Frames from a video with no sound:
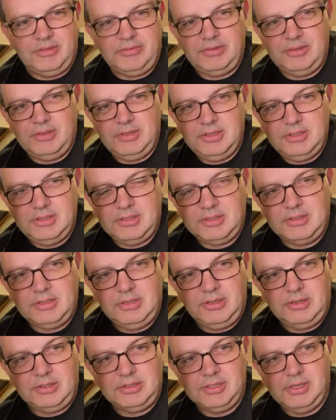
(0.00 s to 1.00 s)
for a
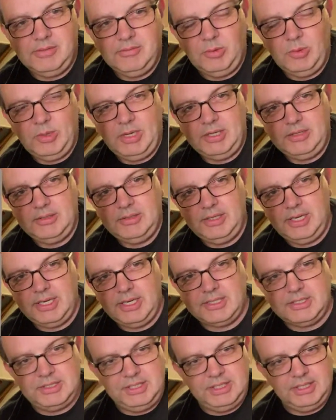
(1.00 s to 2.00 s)
long time away.
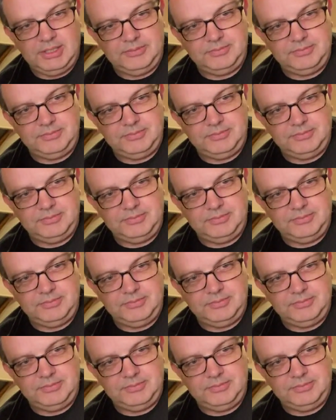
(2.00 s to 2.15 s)
Next year.